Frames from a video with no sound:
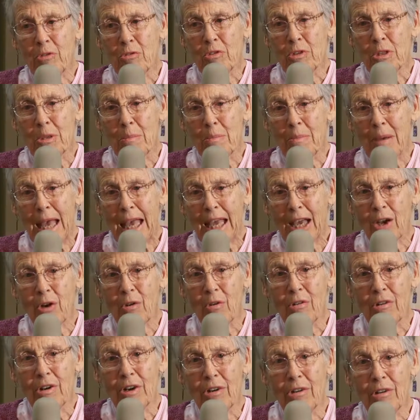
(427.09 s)
through the back
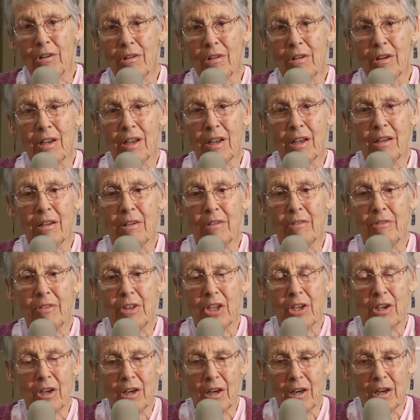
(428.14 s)
corner of the
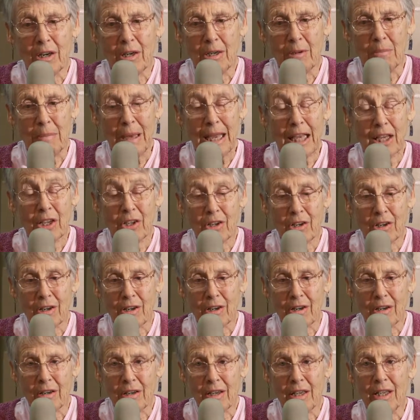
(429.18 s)
yard,
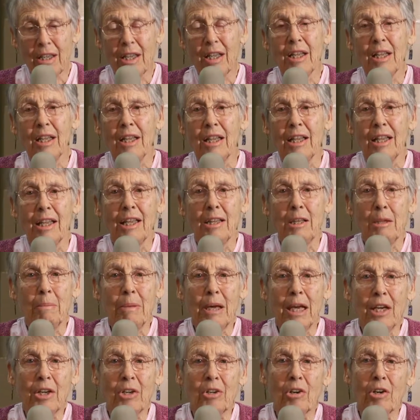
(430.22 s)
backyard, and the
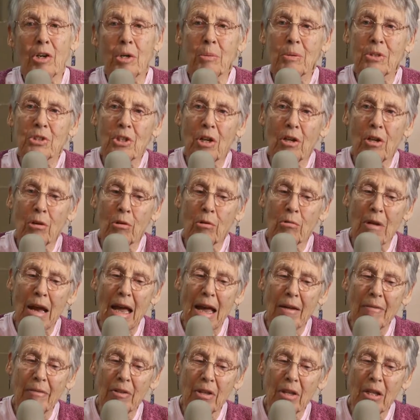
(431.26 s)
backyard was all
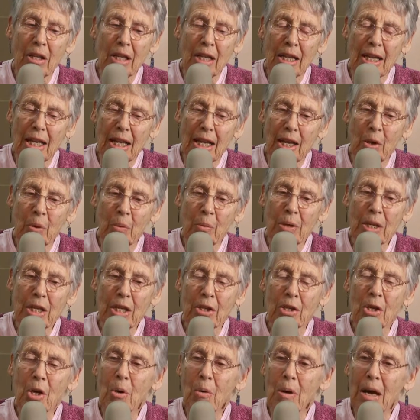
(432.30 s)
gravel, and we
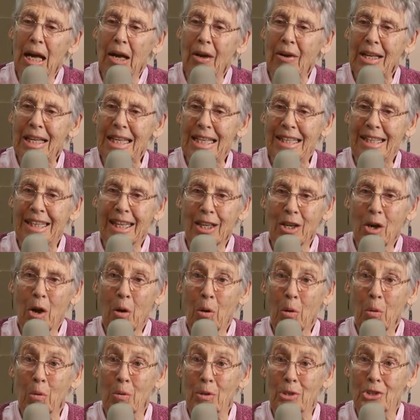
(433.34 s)
could go out and dig
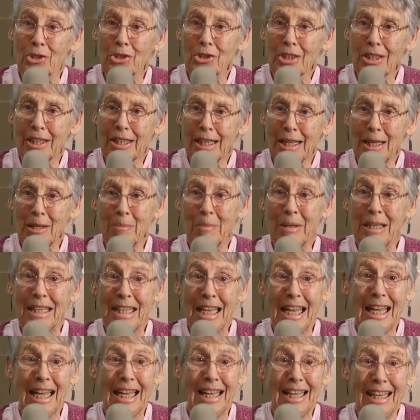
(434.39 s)
holes. And my
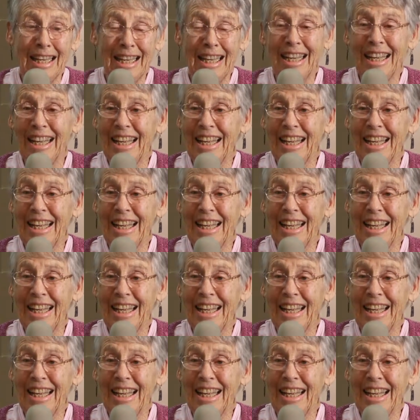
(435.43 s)
dad,